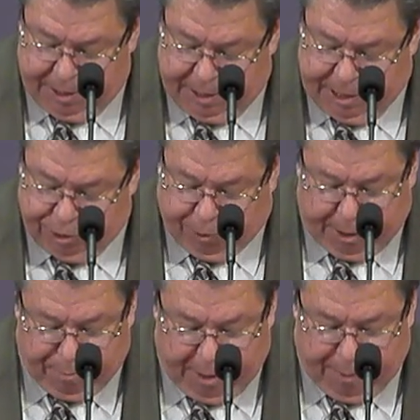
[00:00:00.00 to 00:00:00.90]
He's
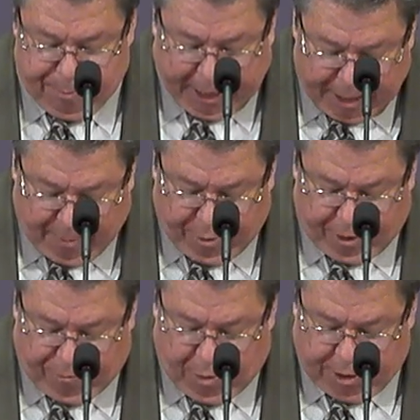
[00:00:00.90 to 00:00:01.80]
written a
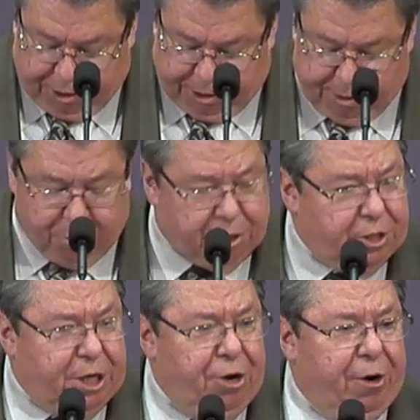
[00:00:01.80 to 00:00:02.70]
number of books and was
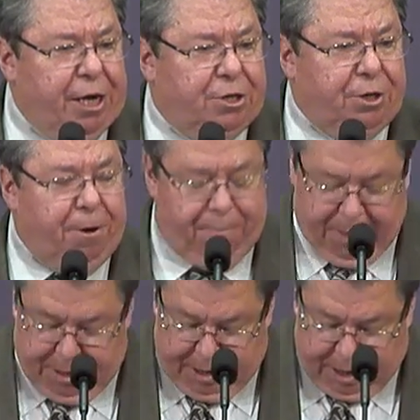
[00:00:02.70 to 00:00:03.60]
the senior editor
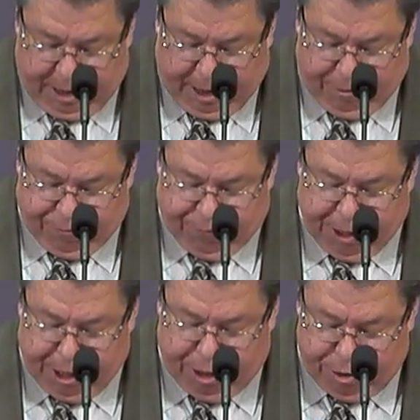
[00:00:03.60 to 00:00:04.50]

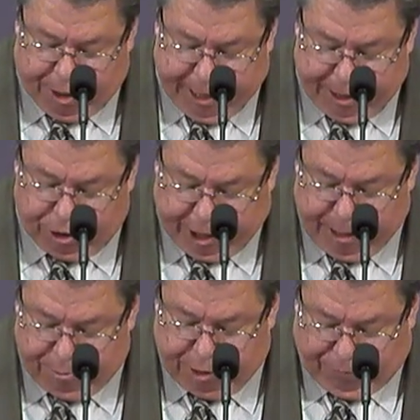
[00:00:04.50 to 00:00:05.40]
of the New King
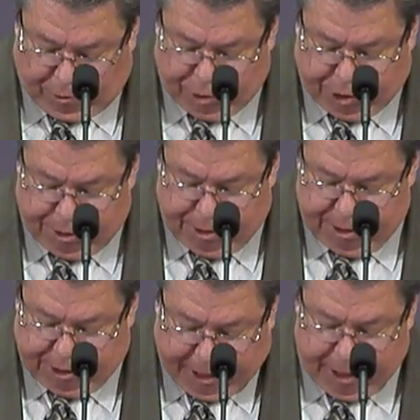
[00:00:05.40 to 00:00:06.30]
James
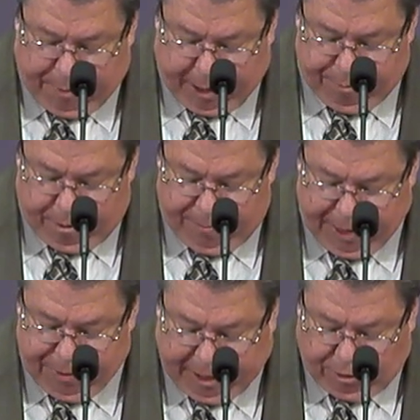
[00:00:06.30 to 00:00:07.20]
Version Study
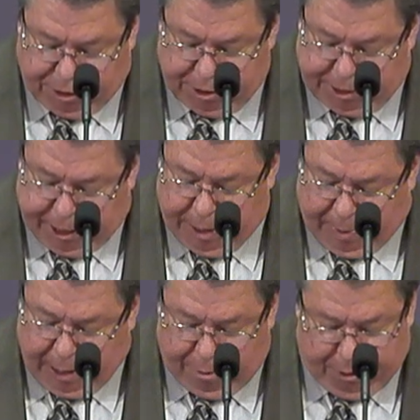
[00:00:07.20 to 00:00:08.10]
Bible and the Nelson
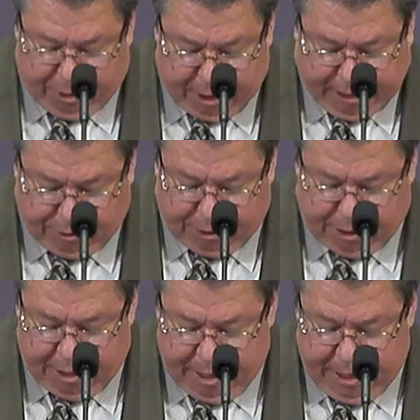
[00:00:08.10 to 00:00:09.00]
Study Bible and the
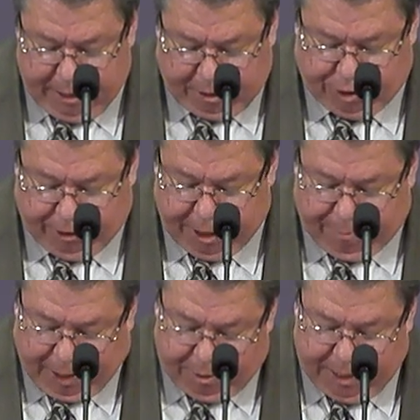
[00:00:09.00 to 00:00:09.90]
Nelson
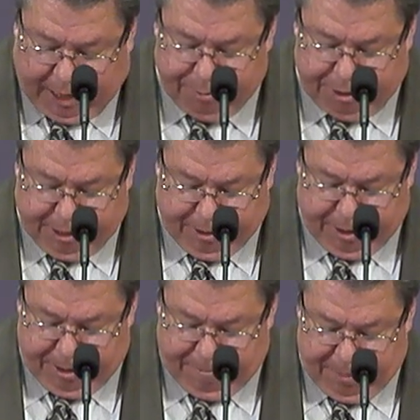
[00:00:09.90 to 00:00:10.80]
Illustrated Bible
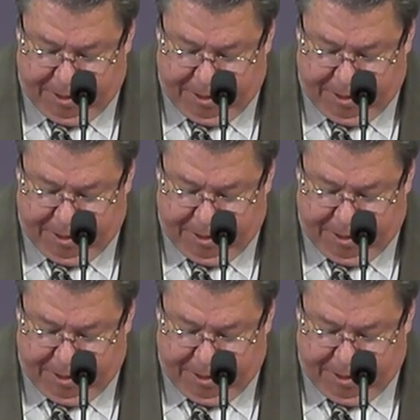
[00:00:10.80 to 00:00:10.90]
Commentary.